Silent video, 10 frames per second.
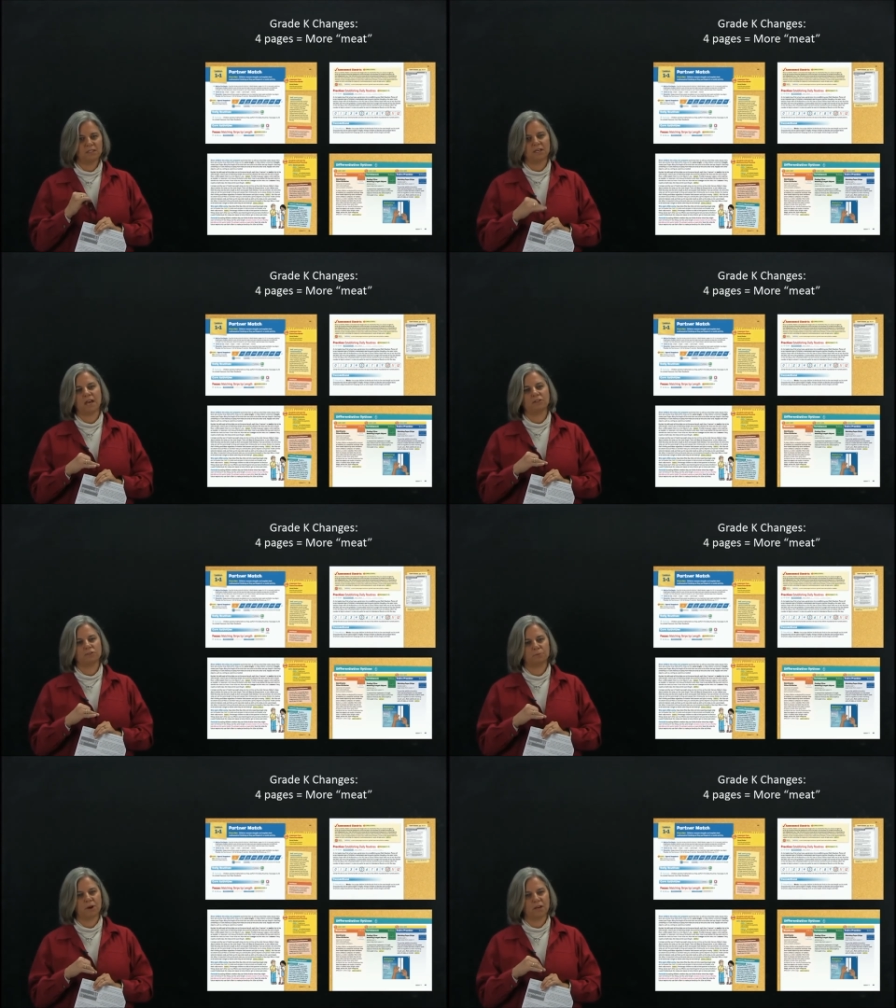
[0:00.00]
an
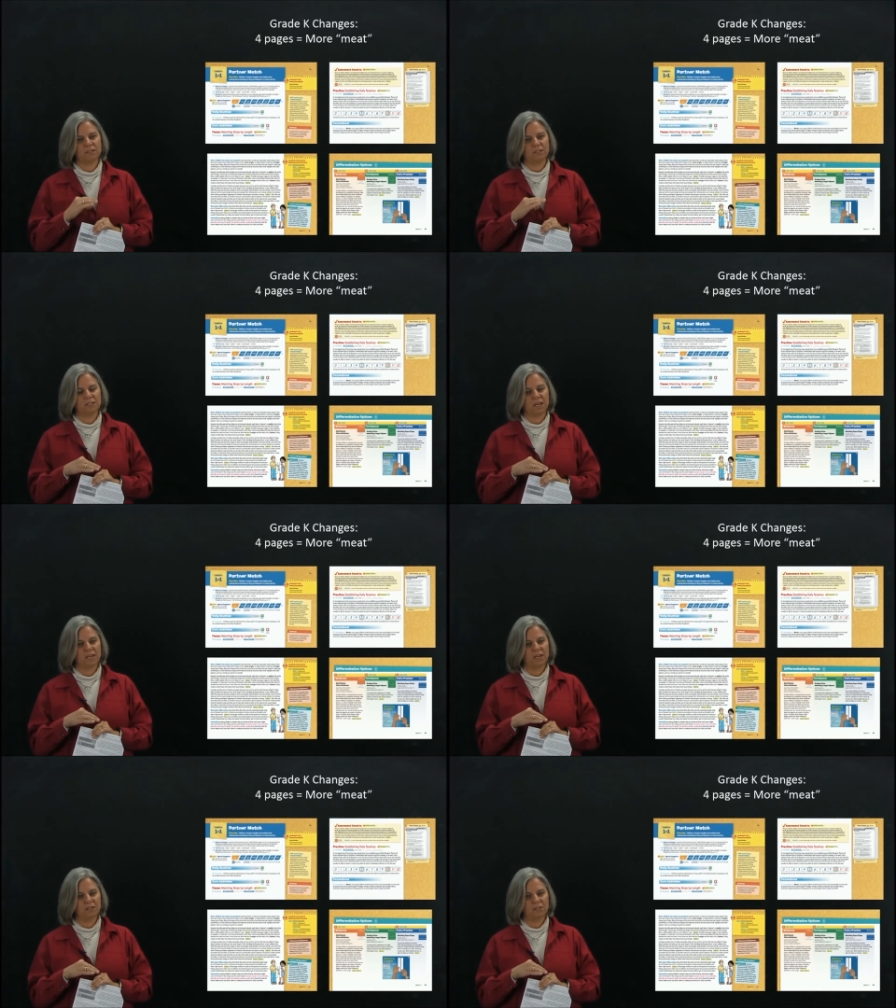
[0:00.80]
extra practice,
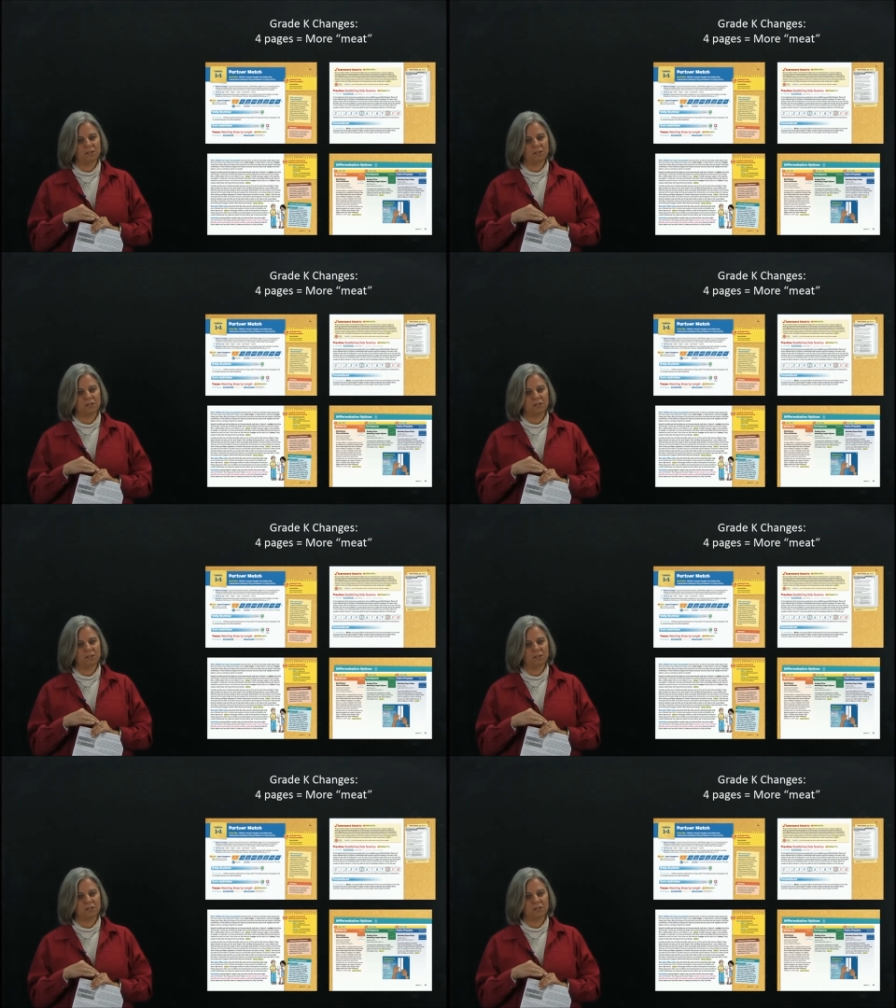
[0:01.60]
and an